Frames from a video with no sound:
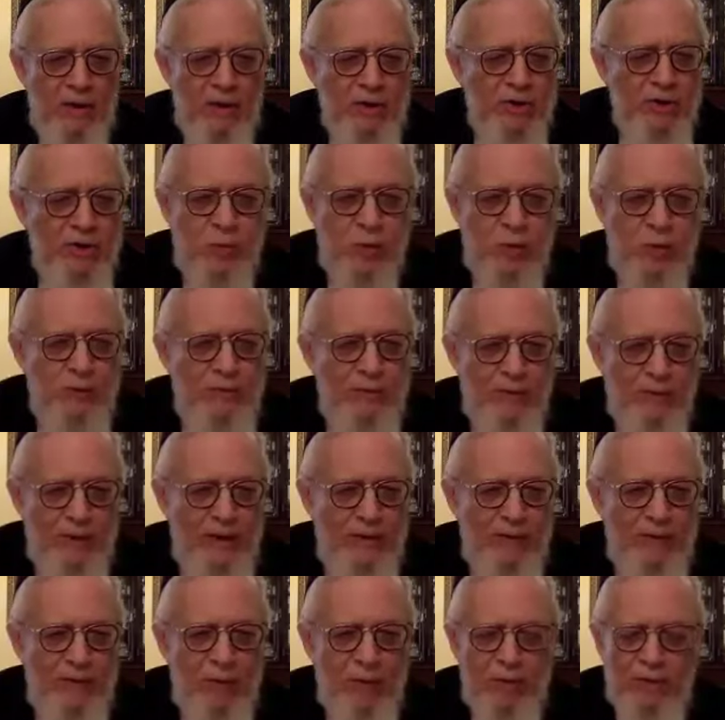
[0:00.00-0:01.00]
just one
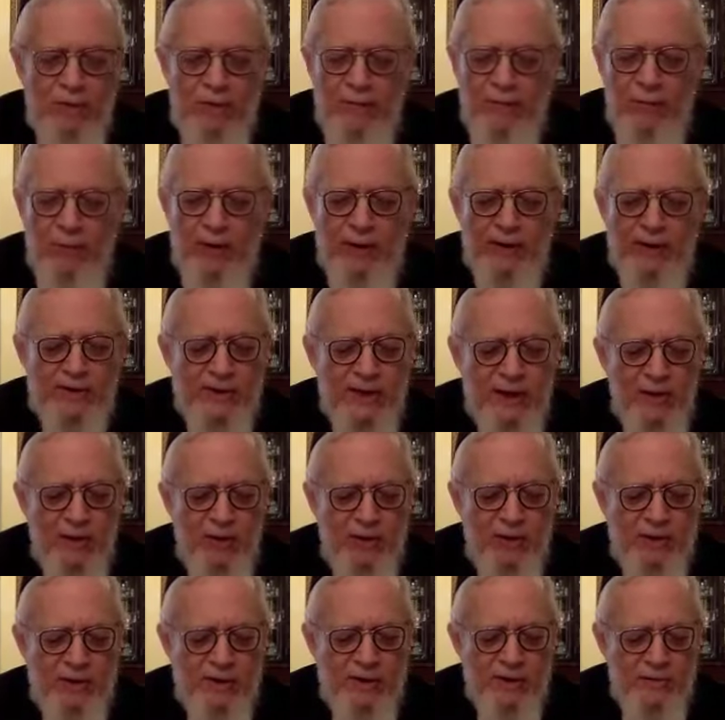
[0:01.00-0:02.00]
moment, I have a call from Buenos
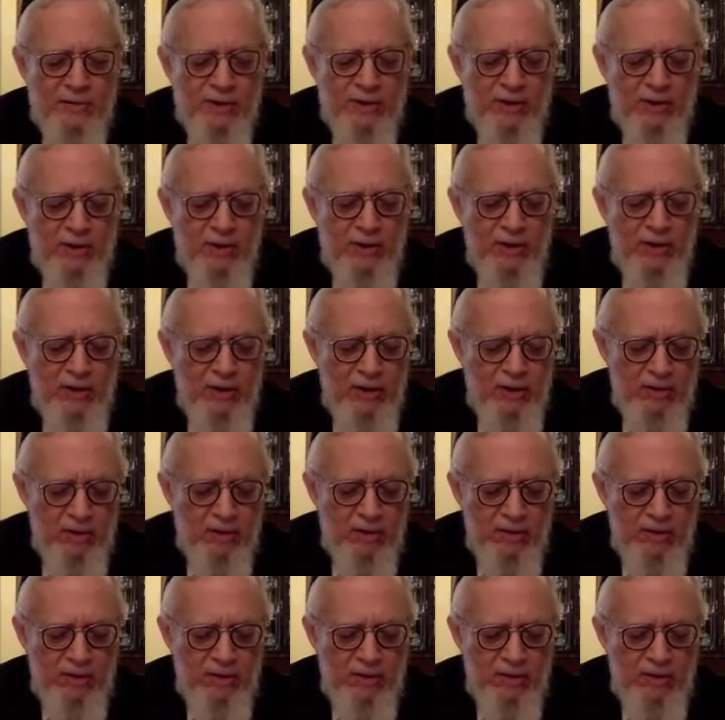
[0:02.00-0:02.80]
Aires. I'm sorry.